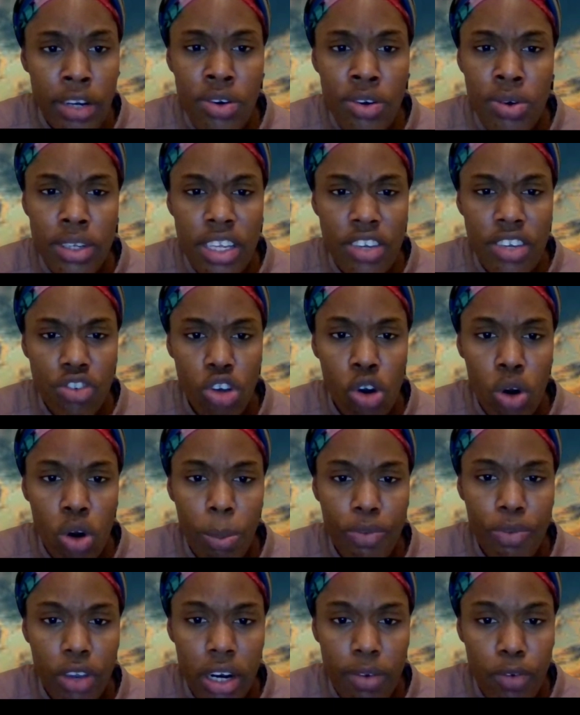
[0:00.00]
You know, this
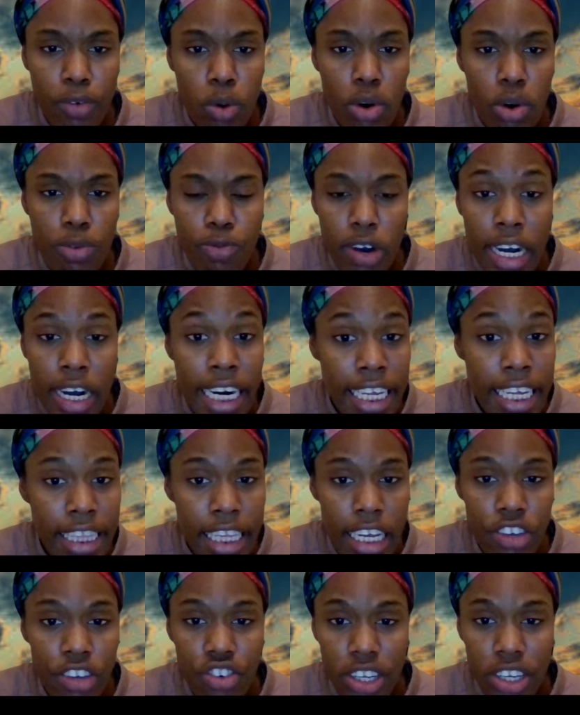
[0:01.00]
corruption of our
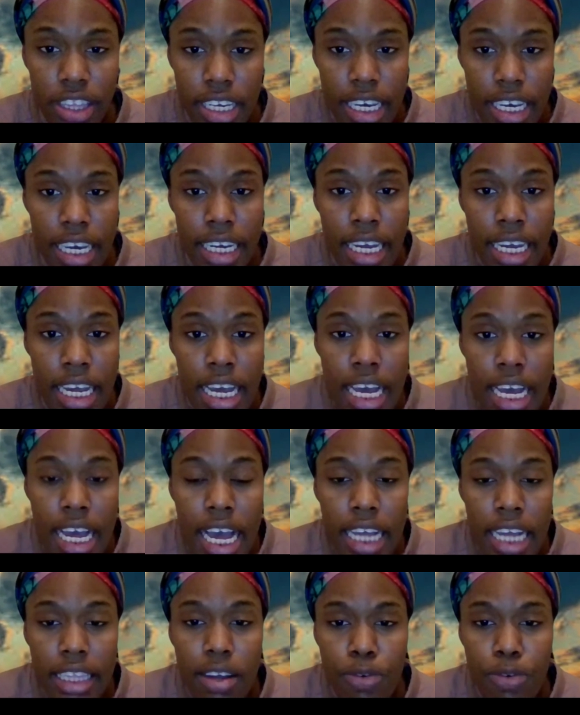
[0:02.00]
fallen nature take
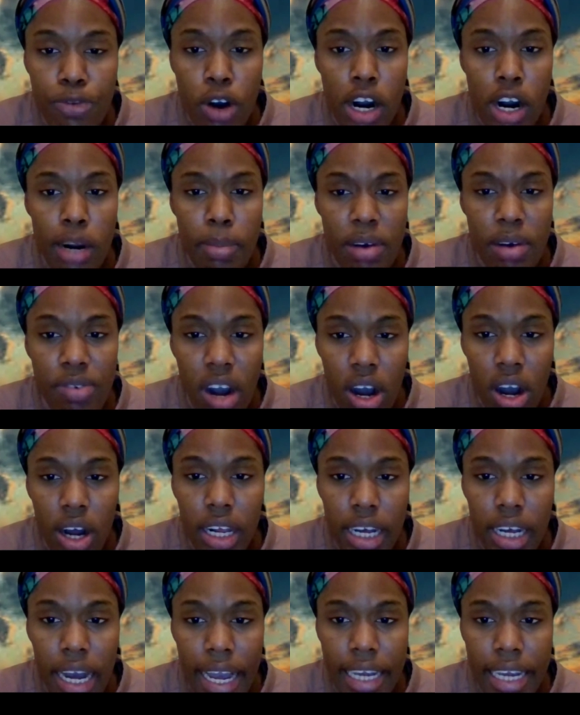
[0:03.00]
the form of
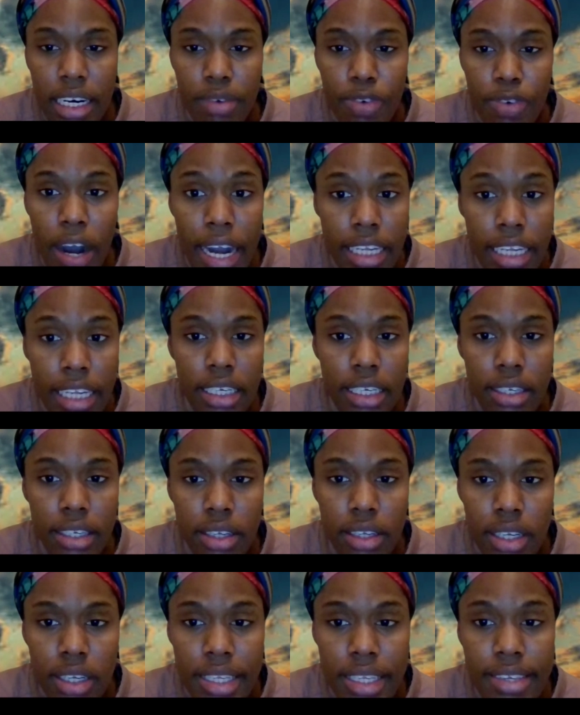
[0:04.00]
all kind of un
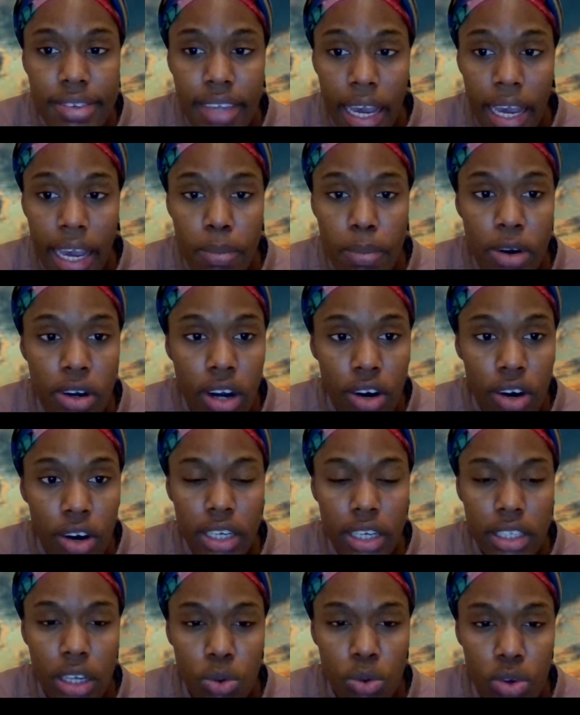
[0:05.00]
desirable
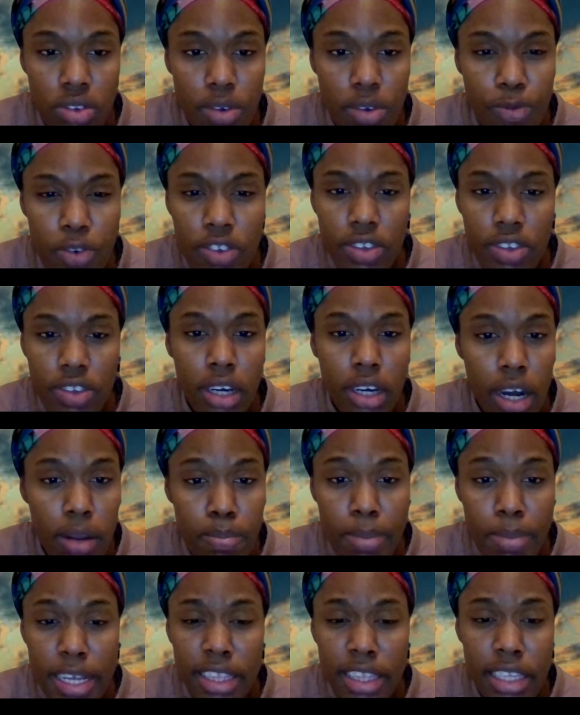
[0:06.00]
characteristics,
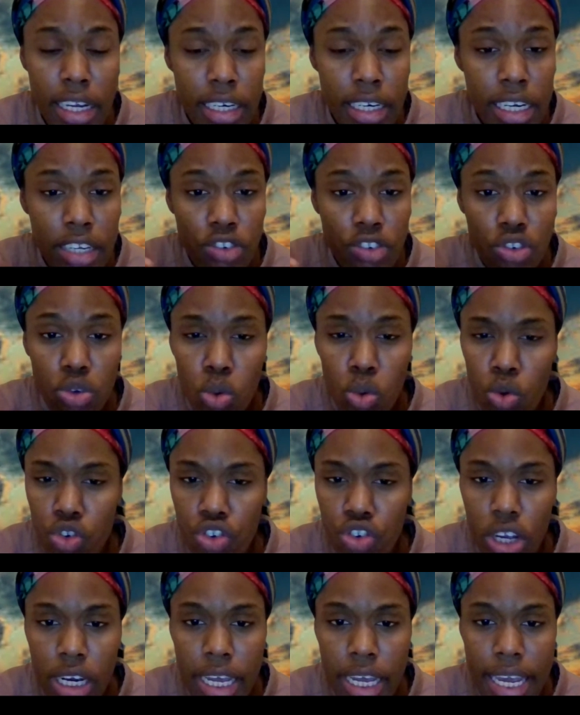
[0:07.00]
physical, mentally,
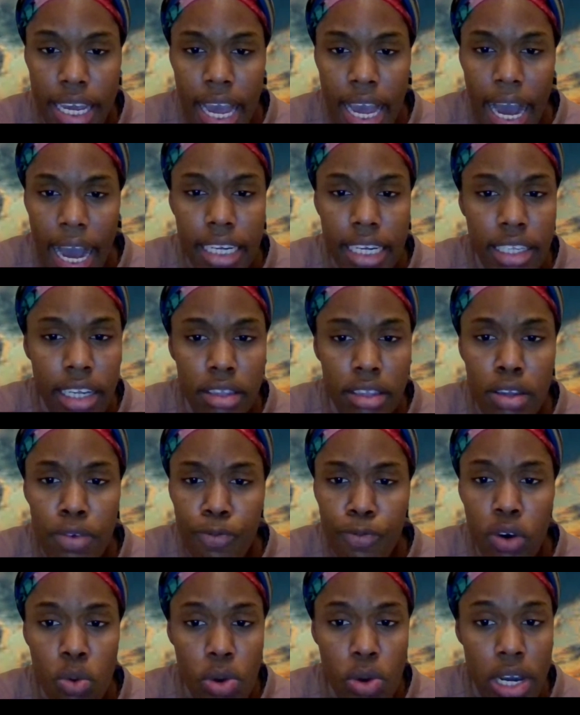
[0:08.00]
socially, and in a
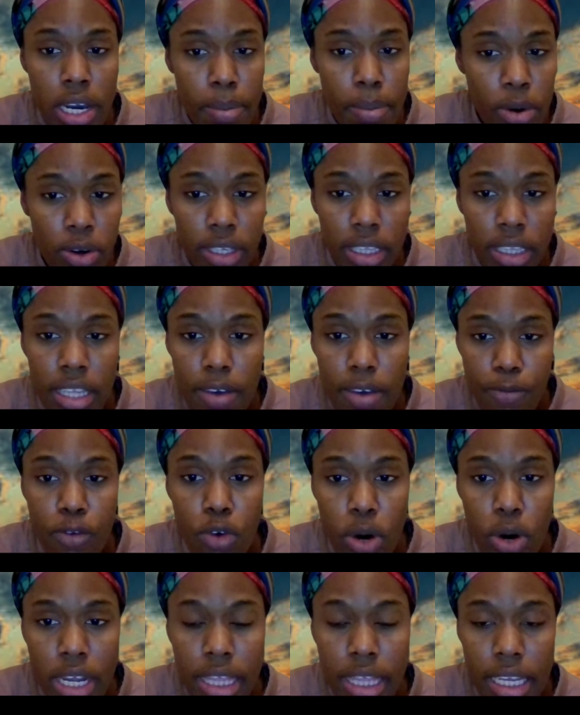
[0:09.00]
different way among
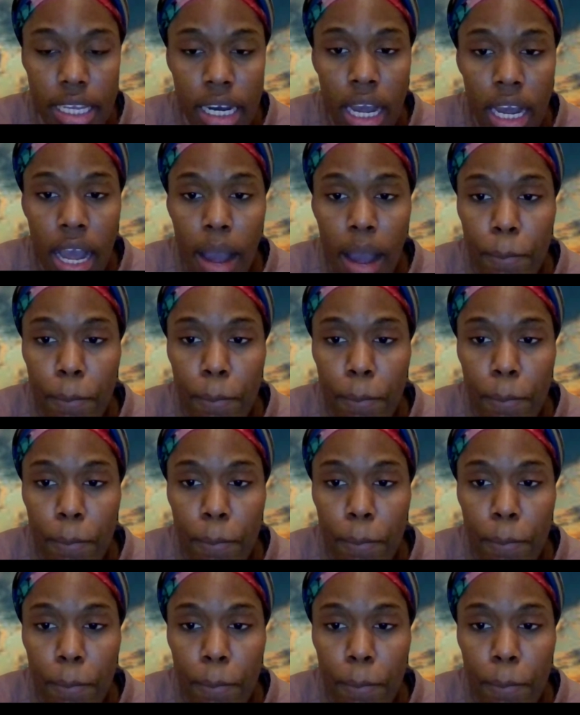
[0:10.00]
different